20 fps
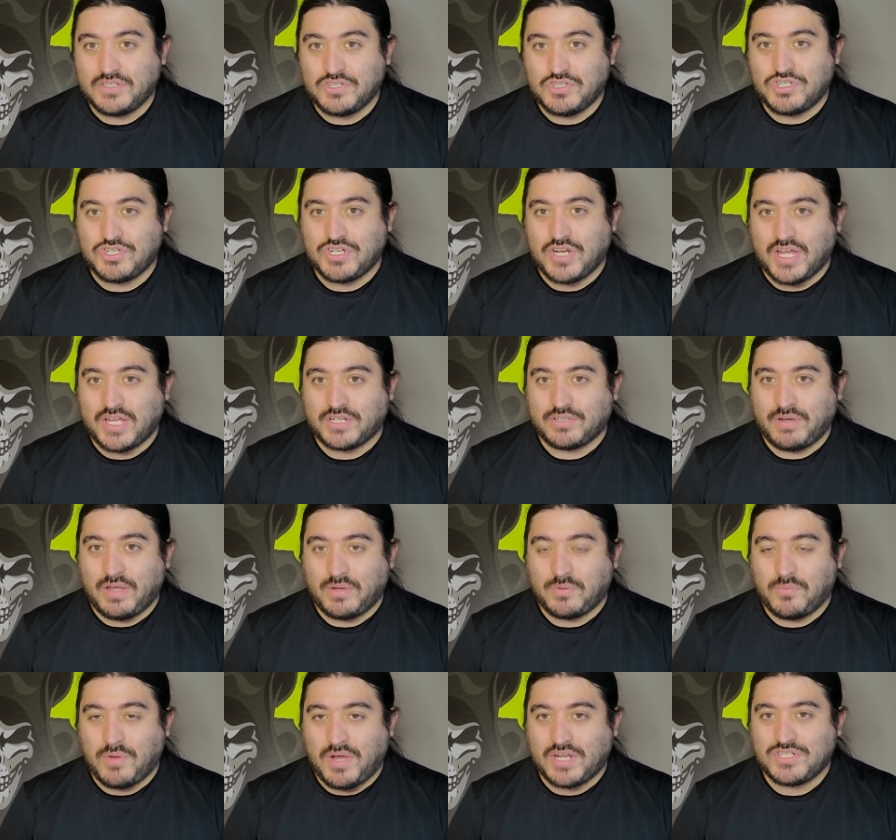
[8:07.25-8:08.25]
shot
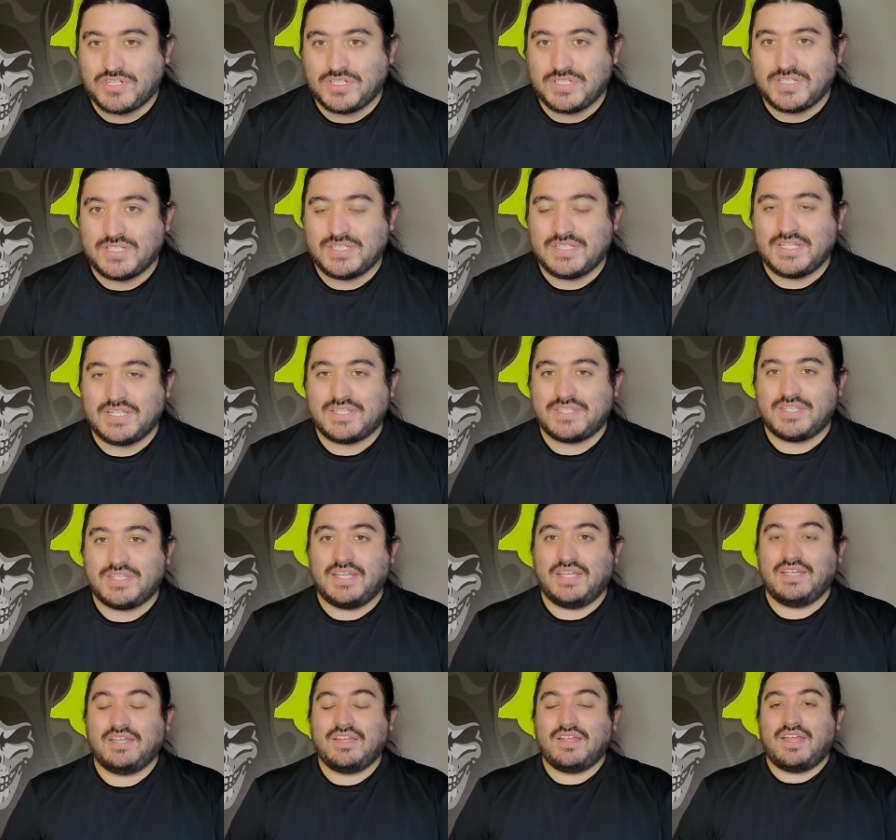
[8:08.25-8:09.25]
around Washington
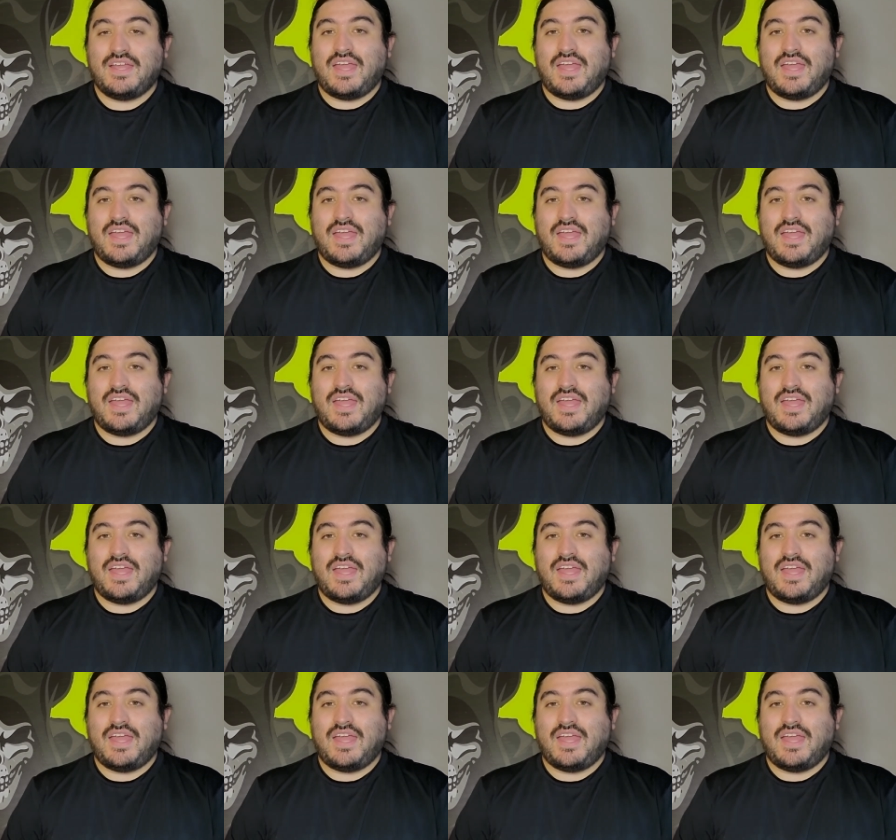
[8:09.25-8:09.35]
D.C